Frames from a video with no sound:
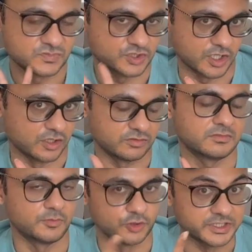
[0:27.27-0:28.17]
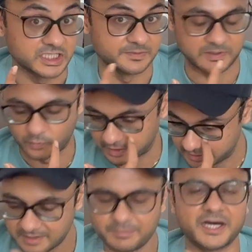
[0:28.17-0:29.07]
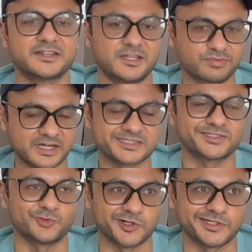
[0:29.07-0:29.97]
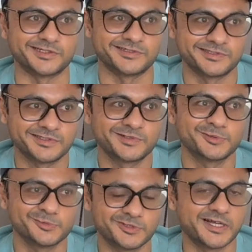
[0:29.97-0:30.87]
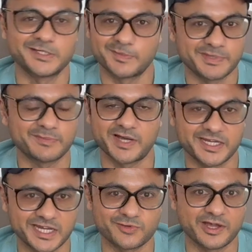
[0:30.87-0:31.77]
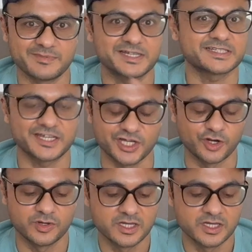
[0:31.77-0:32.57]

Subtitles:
So I'm only keeping one, but the present one will end up being mine anyway because I know.